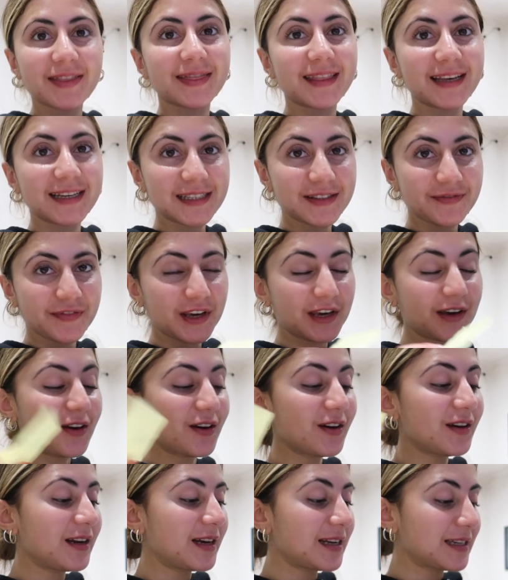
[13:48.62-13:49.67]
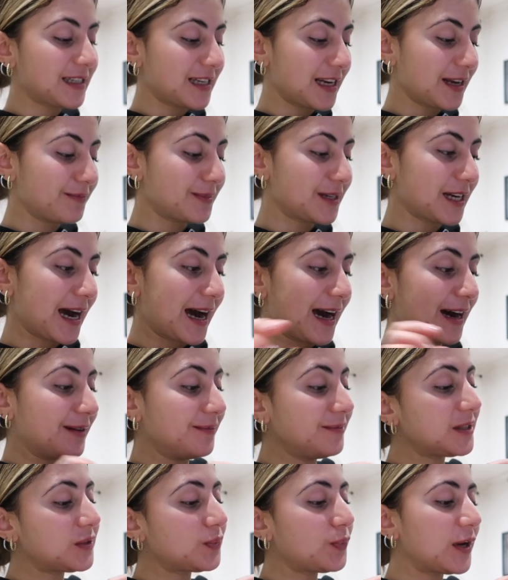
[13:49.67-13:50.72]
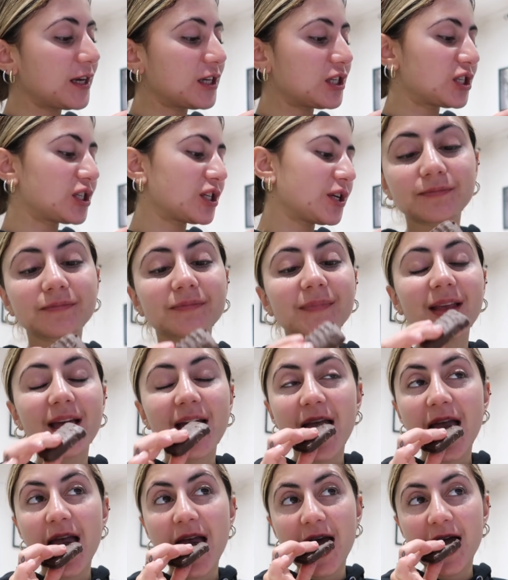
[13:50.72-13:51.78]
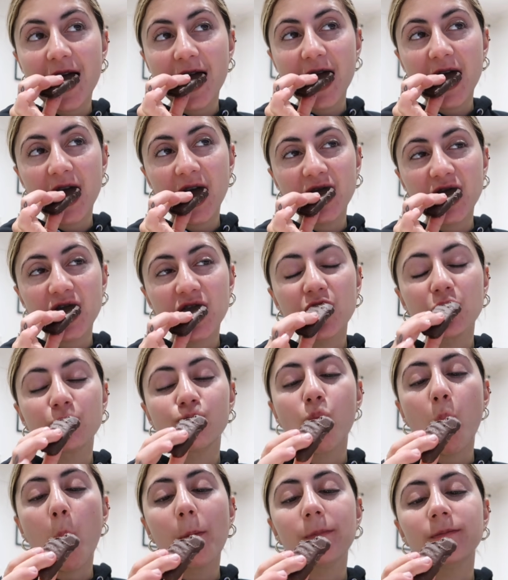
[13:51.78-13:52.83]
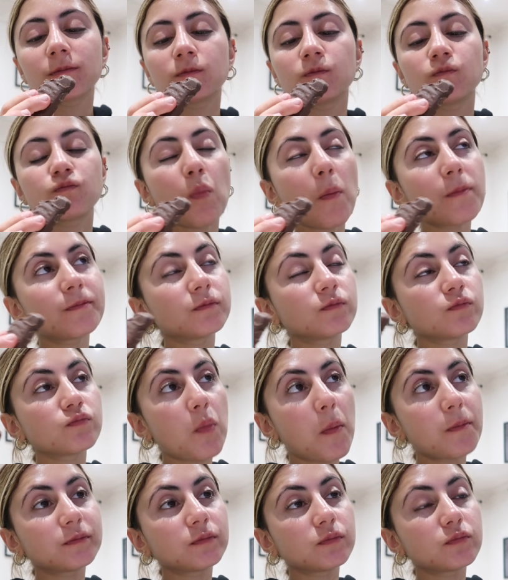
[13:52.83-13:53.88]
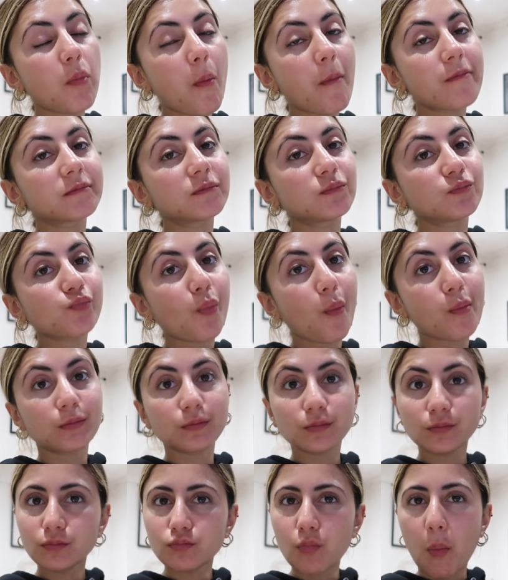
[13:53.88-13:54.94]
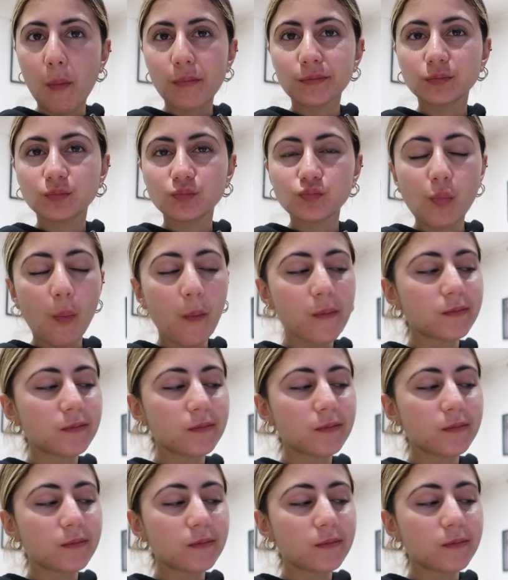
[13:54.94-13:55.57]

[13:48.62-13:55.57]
These vegan Tim Tams, which to me just looks like a chocolate penguin, if that was the British